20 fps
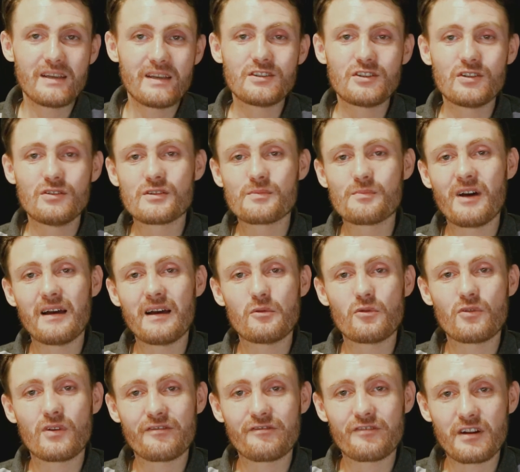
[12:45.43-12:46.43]
please use my
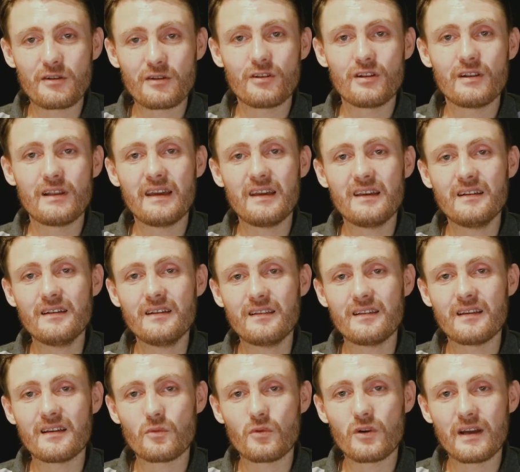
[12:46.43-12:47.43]
referral
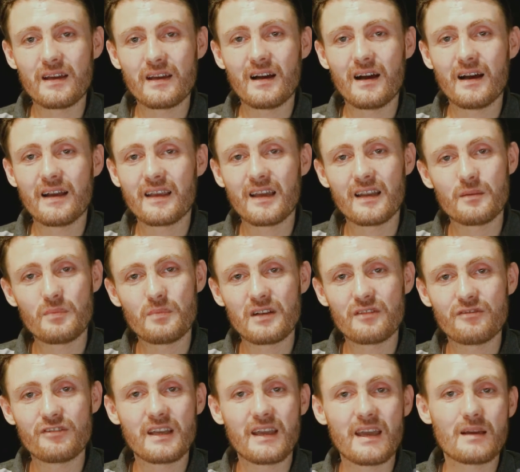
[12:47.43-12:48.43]
link. That way I get a
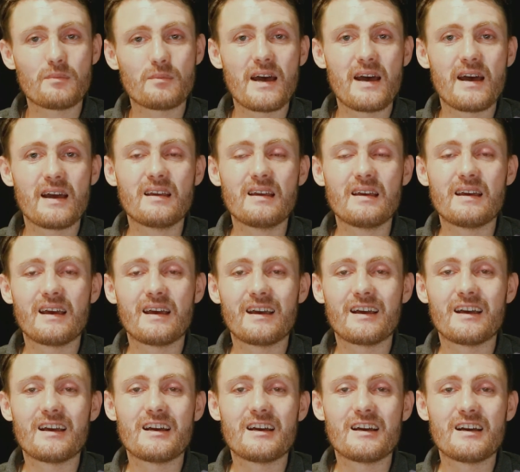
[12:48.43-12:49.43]
bit of a kickback,
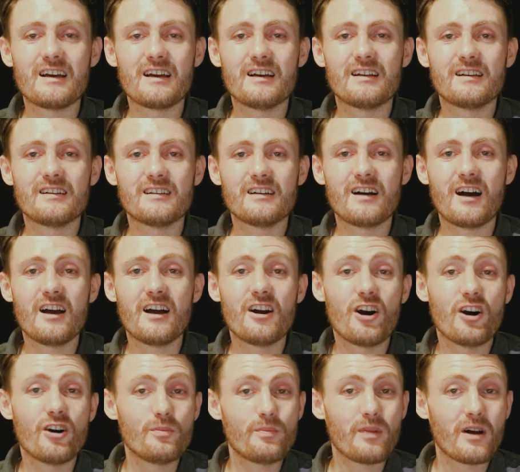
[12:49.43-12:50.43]
and
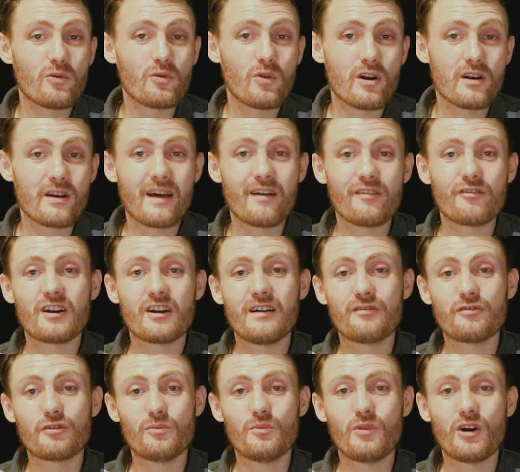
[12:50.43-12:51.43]
I hope I won't ever
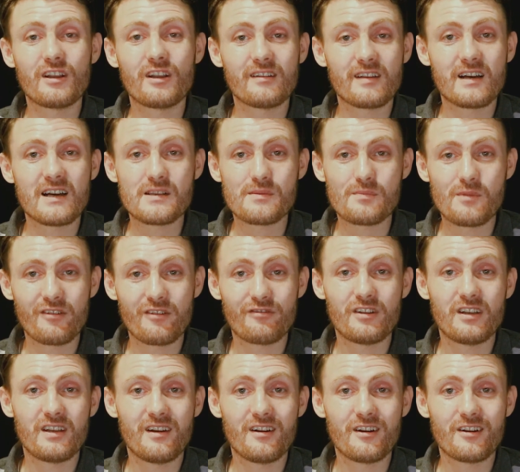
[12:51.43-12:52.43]
have to monetize my
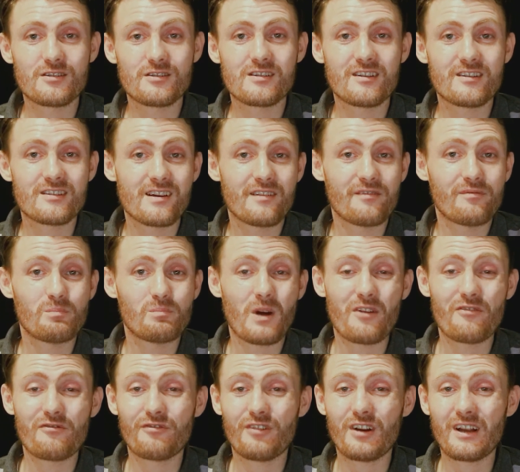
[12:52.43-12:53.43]
videos, because I,
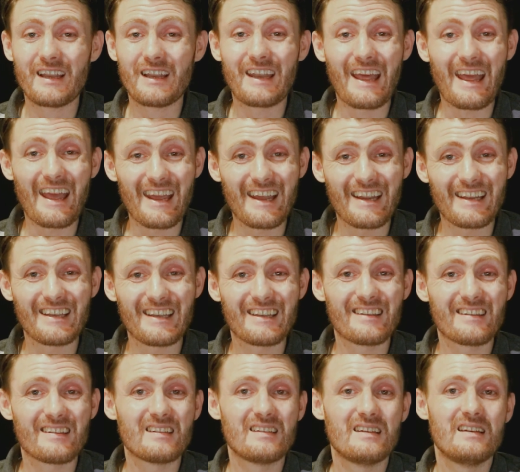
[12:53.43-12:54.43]
I freaking hate
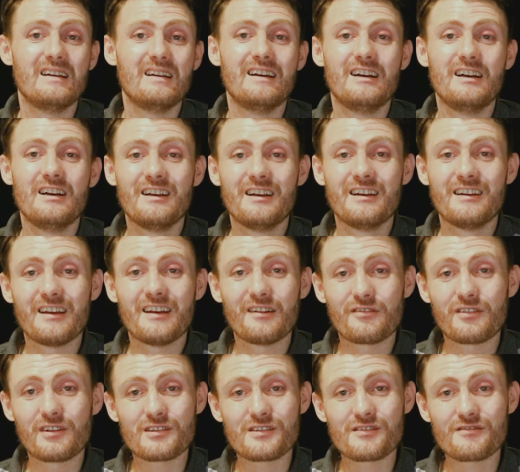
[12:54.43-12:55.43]
it
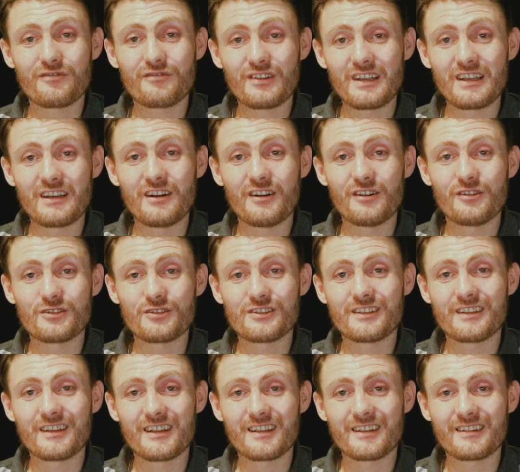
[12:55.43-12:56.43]
if there's
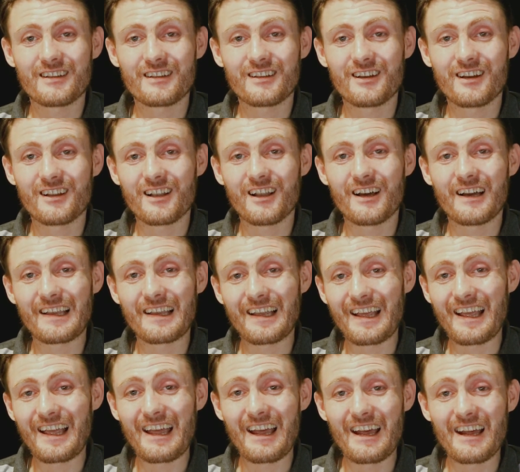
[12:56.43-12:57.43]
videos that got
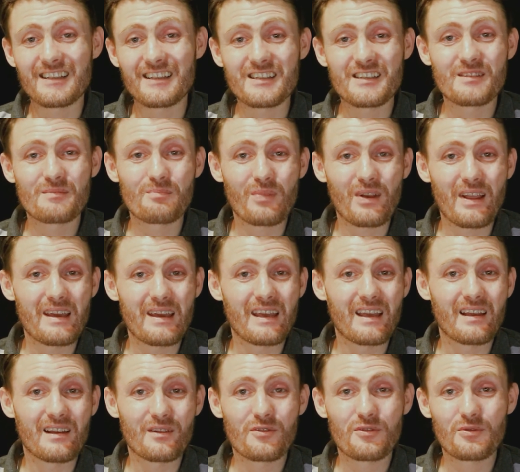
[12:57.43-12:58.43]
like ads
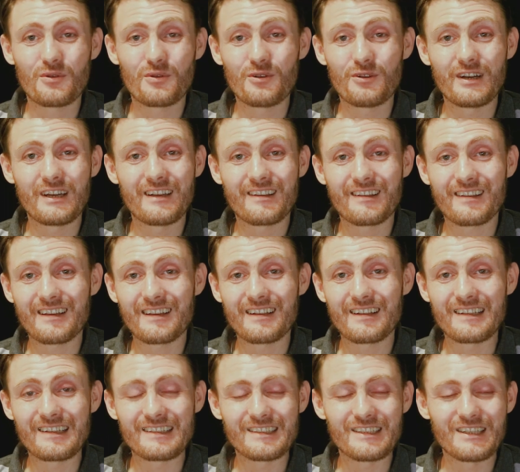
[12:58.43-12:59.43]
playing through it,
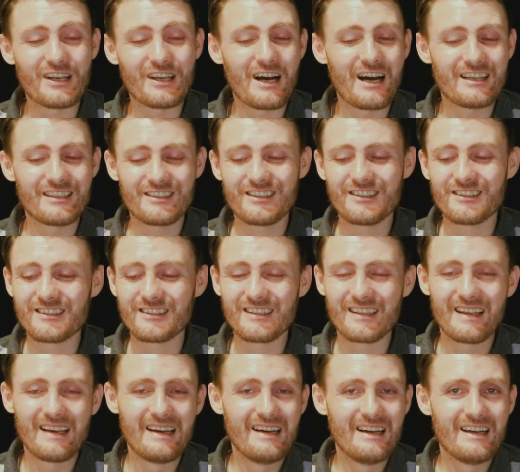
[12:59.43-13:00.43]
and you know, it's
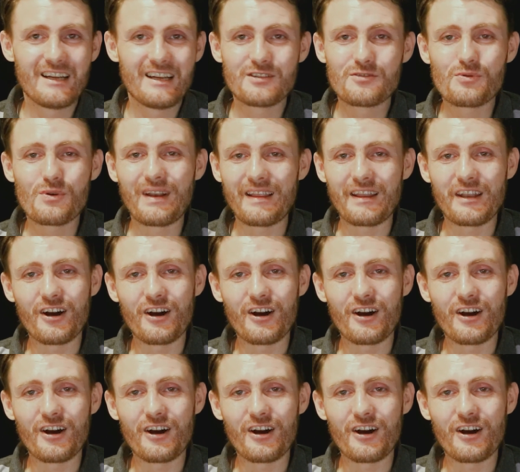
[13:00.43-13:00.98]
just, it's